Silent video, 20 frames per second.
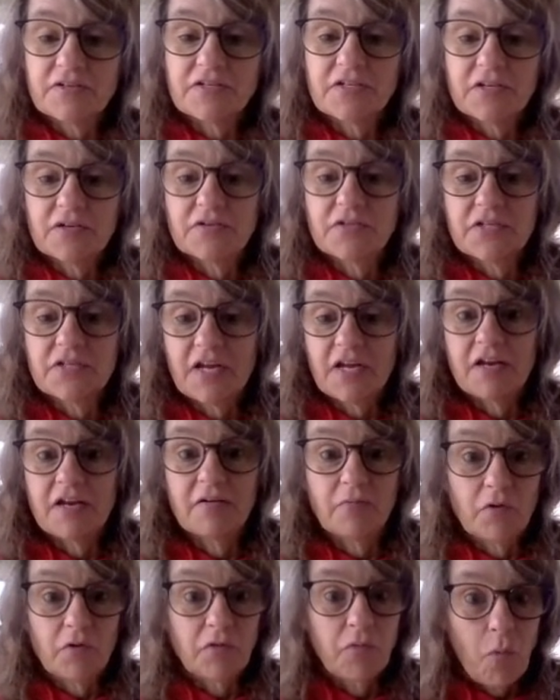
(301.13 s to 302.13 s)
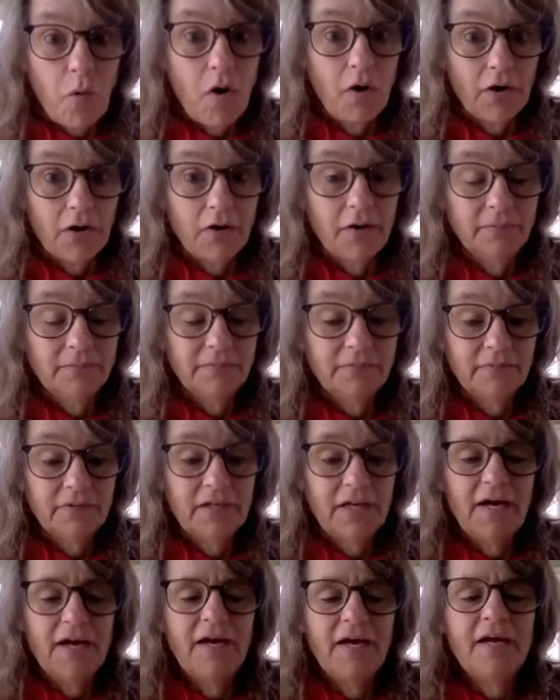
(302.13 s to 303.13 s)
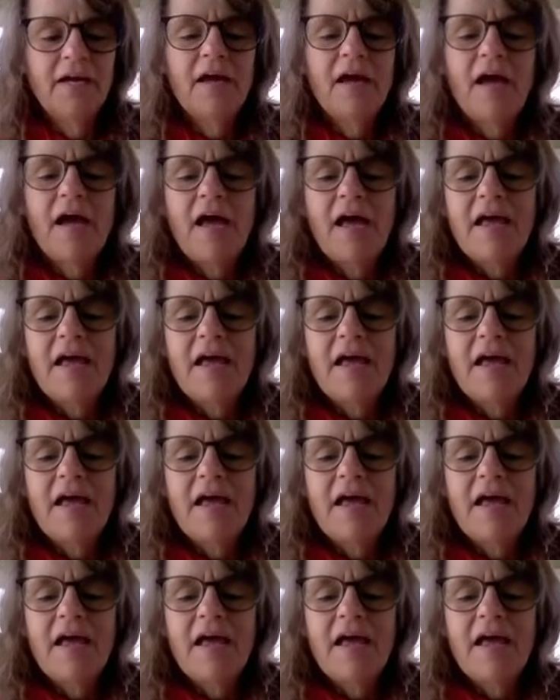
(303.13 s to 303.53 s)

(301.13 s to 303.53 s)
are associated with water, okay?